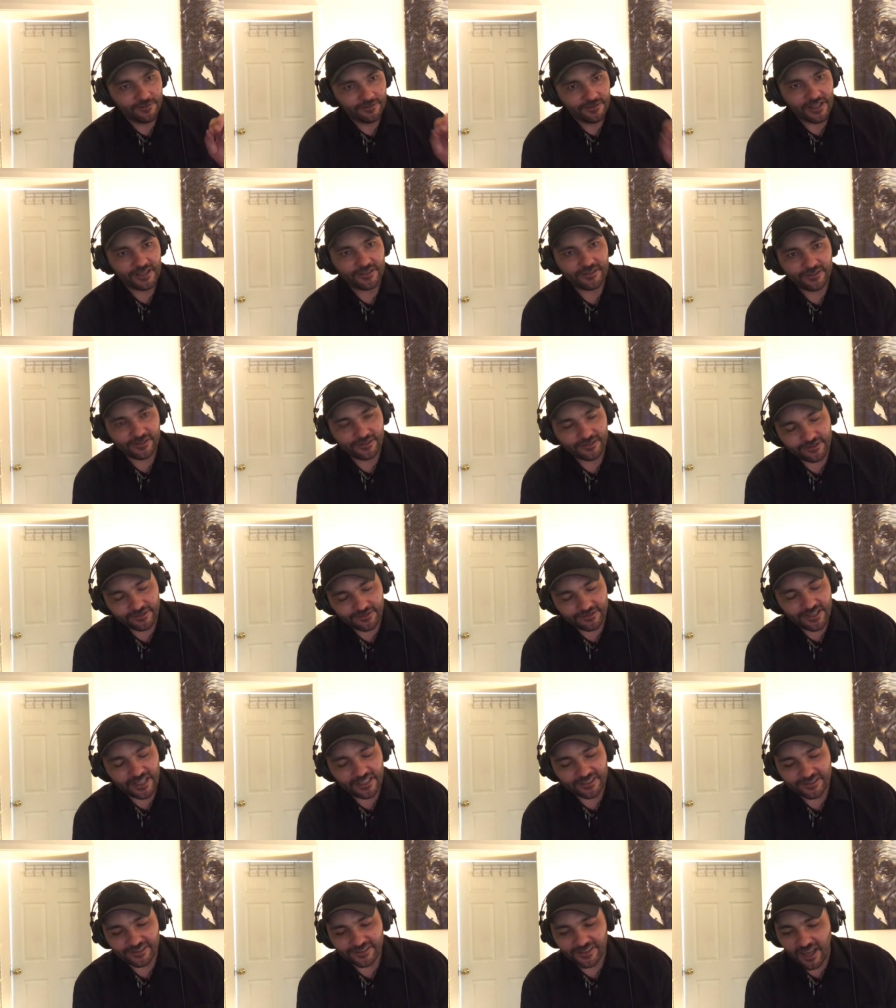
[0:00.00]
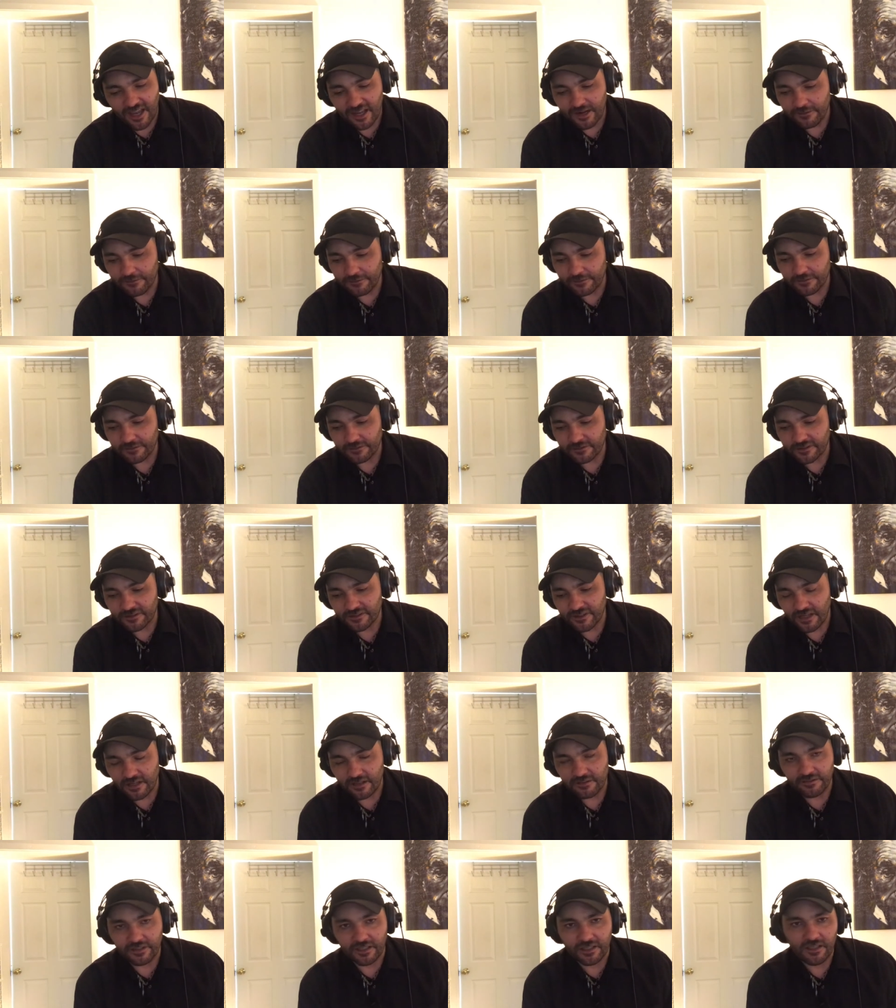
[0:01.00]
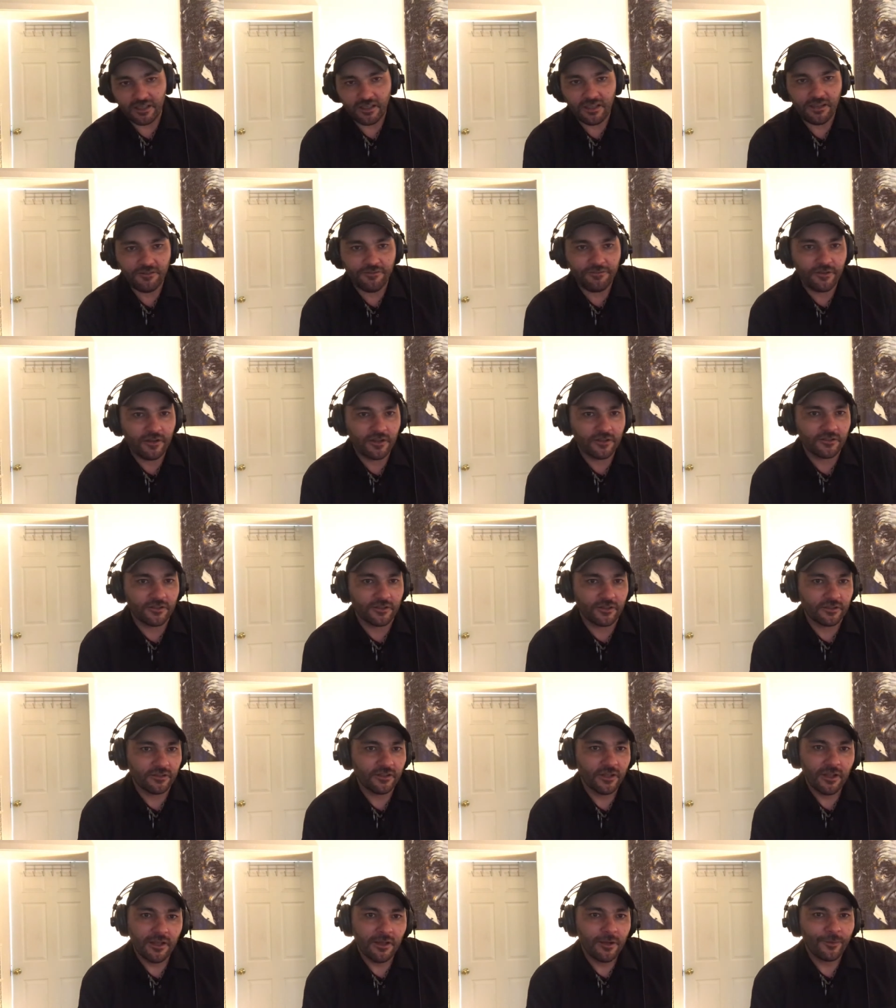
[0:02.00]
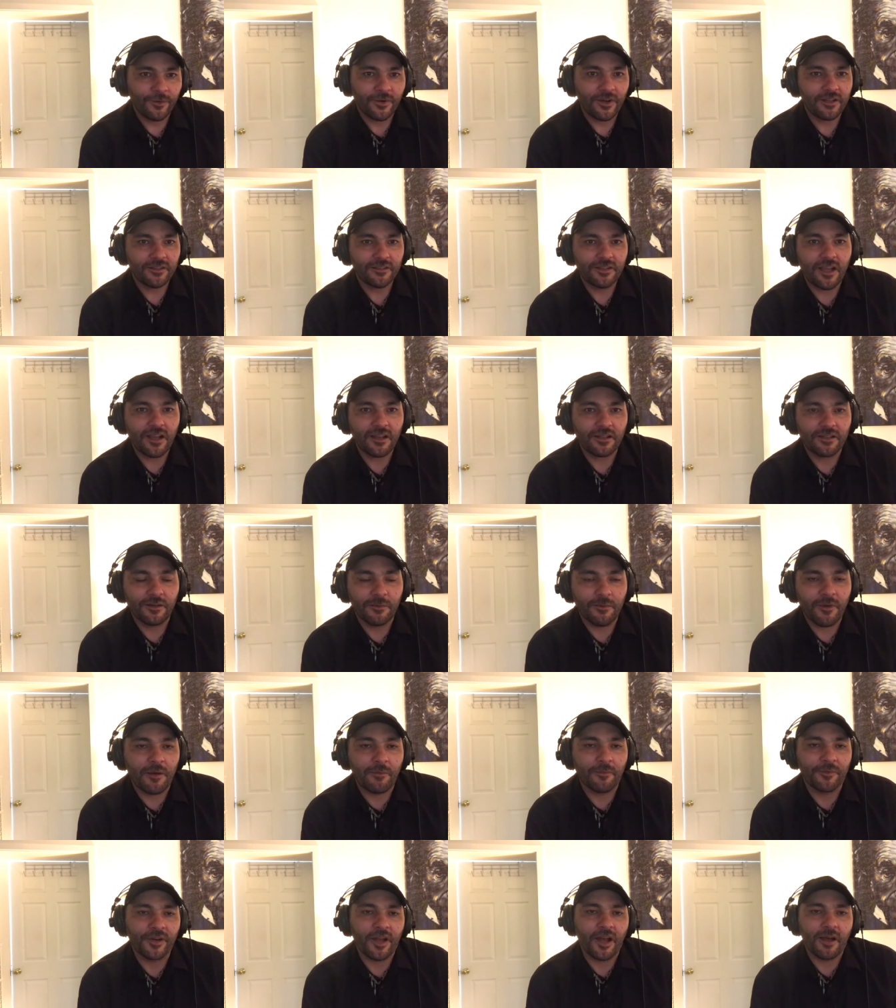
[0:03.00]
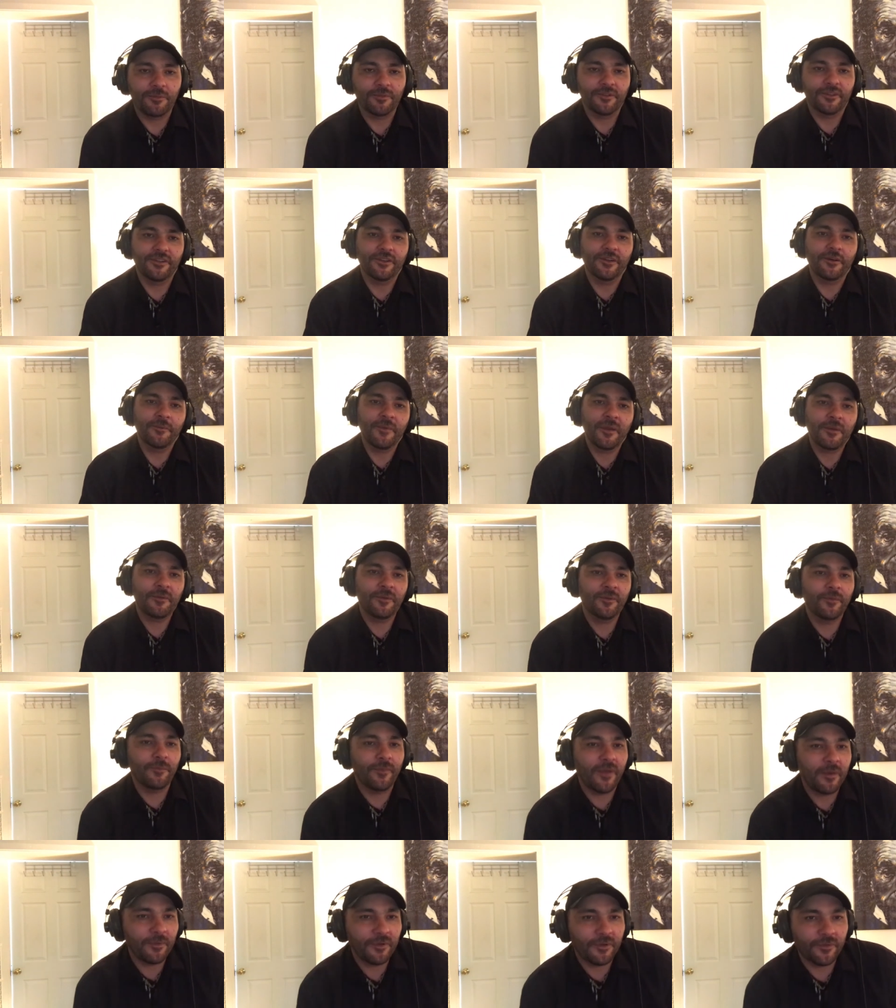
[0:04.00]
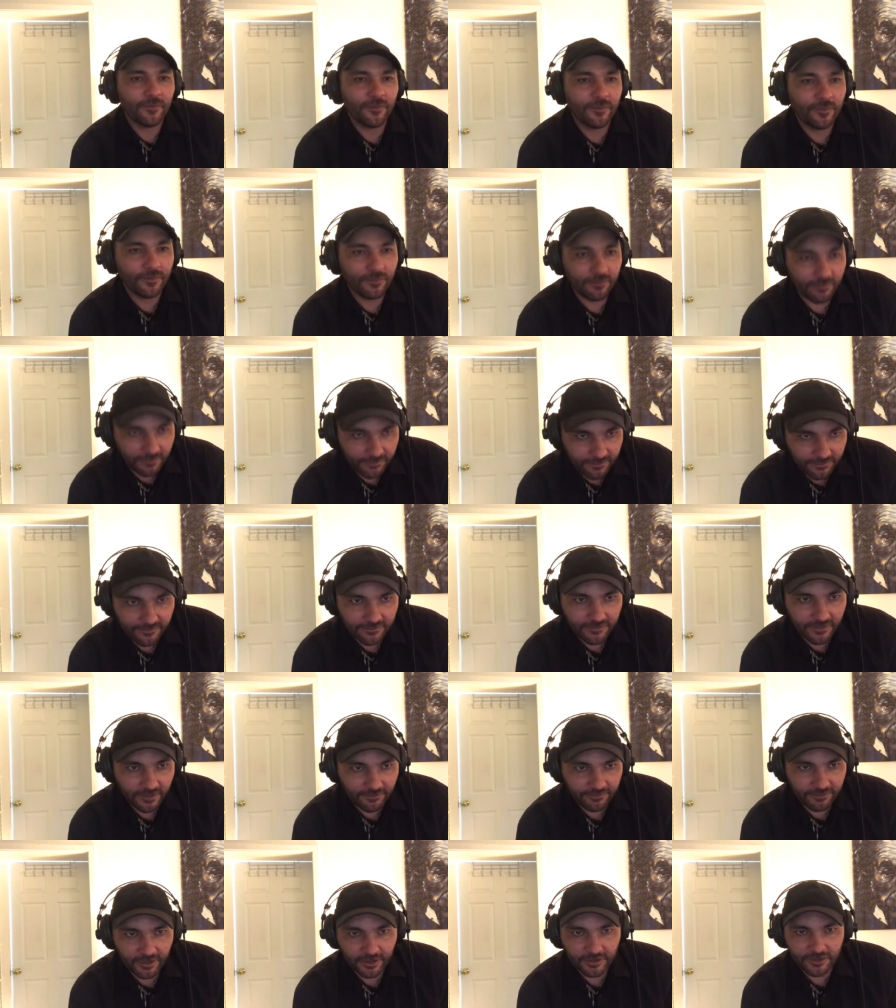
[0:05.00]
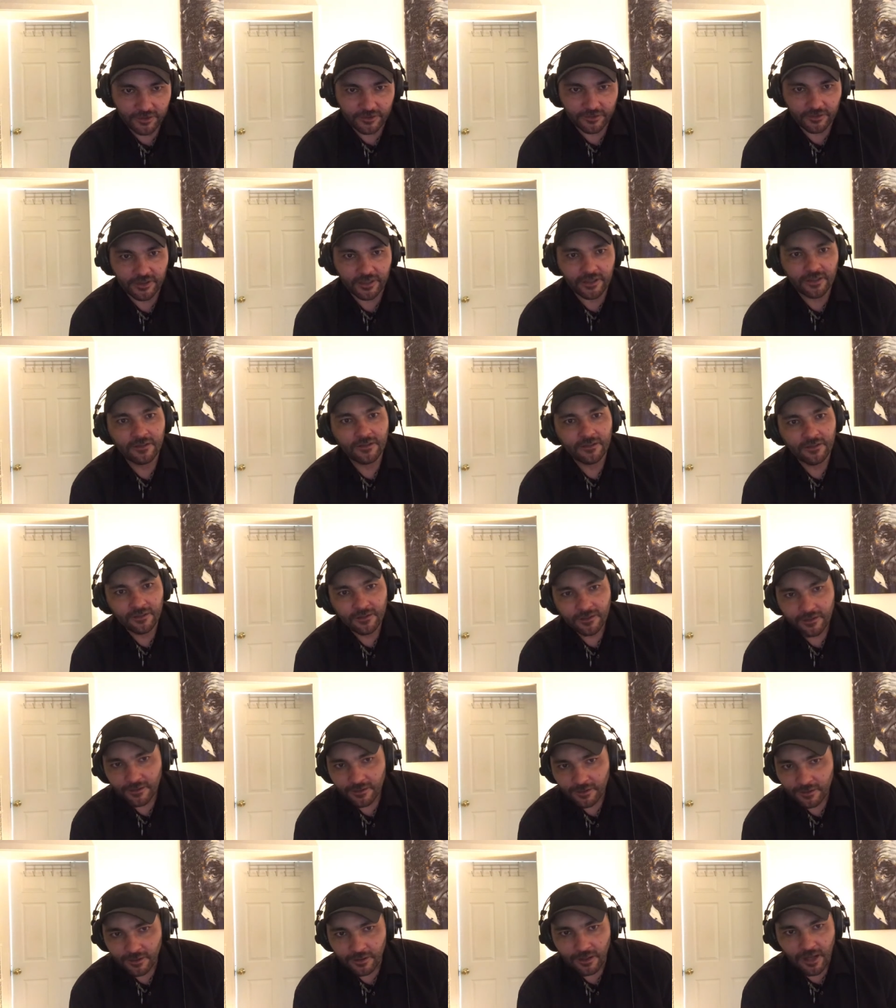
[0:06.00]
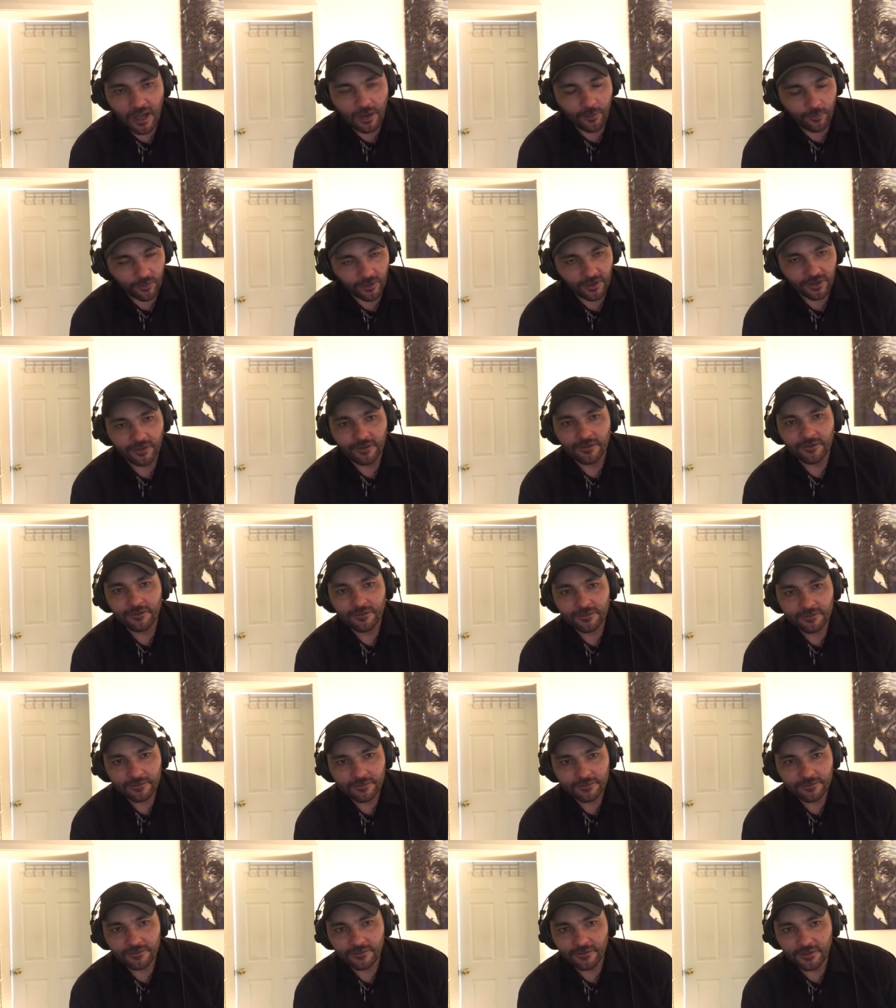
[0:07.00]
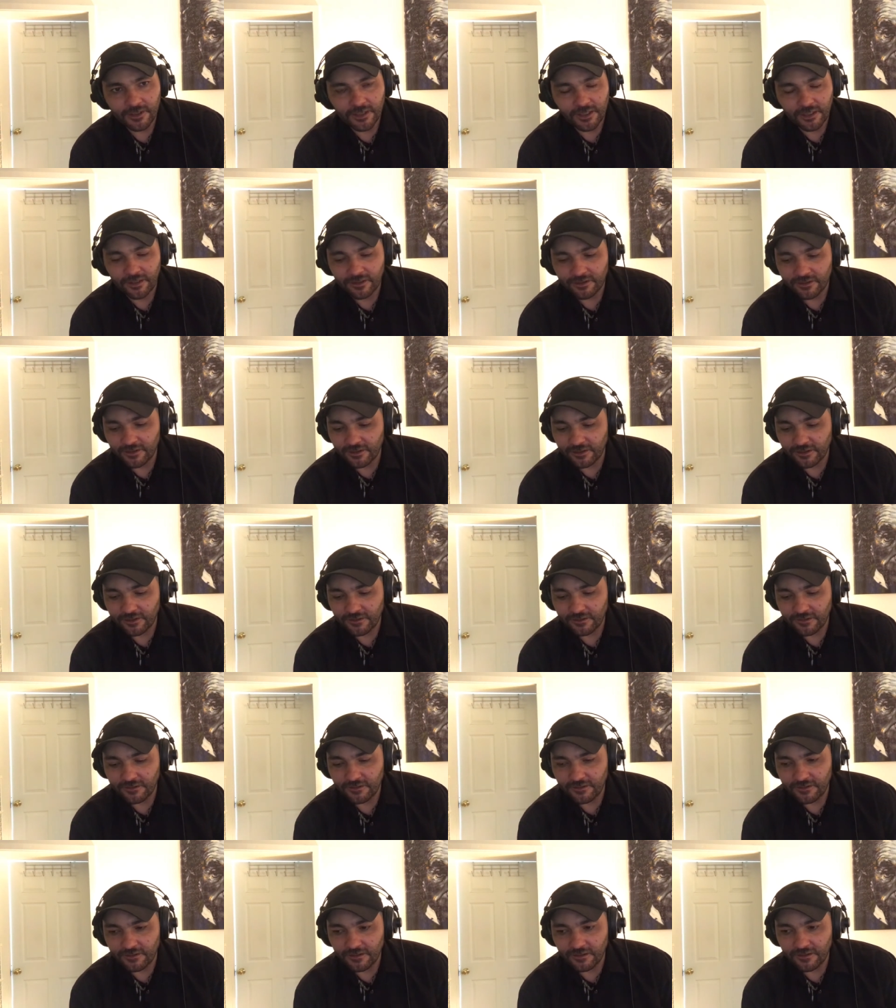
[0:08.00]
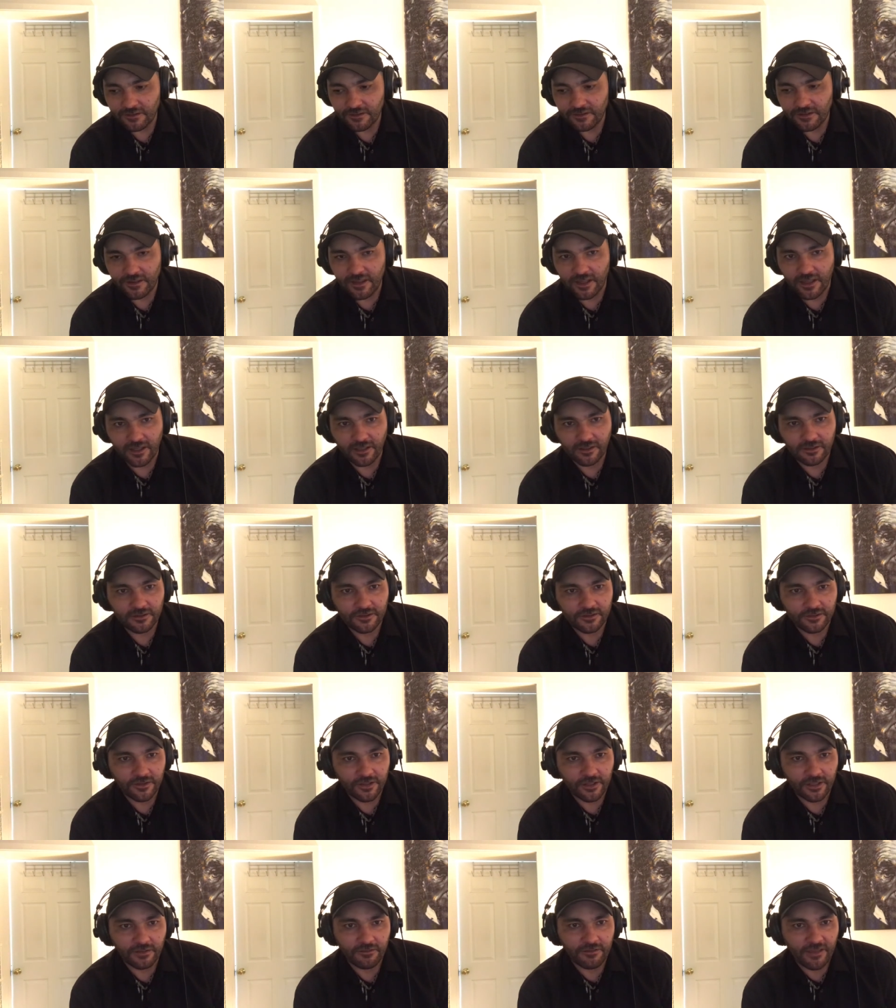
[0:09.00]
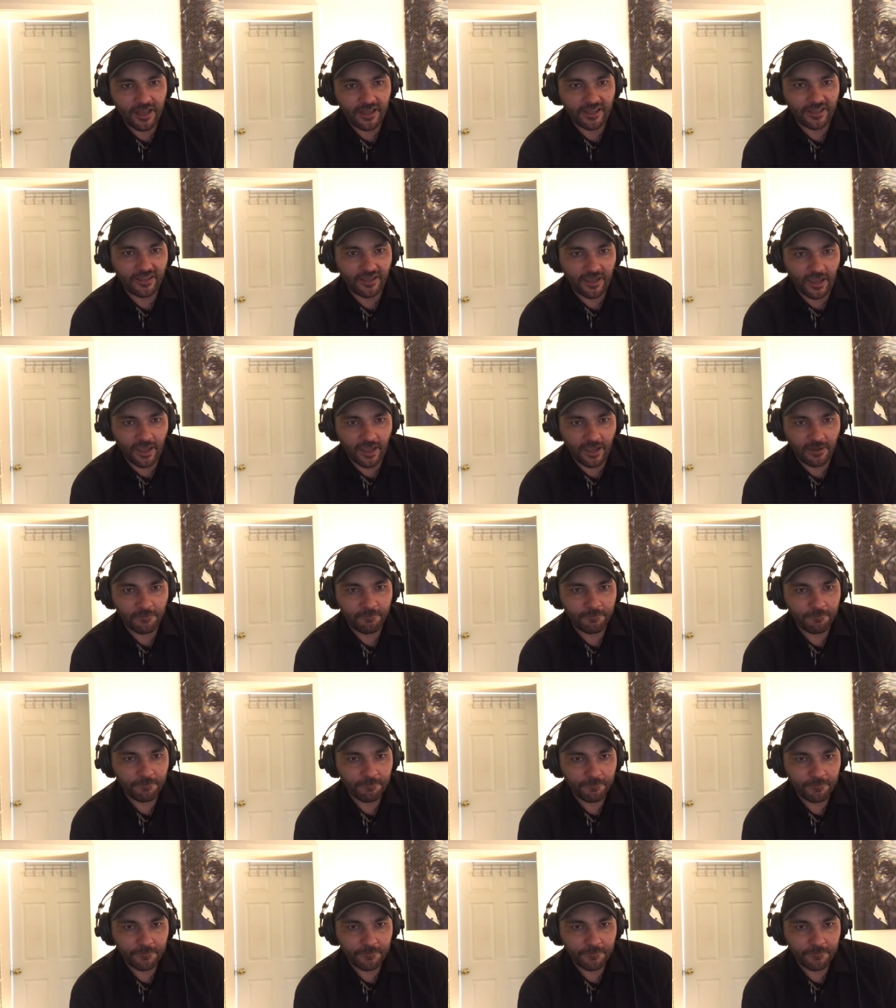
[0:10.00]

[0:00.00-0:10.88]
That's kind of a key function. We're not talking about Monopoly though. Maybe eventually I will get into the history of that game,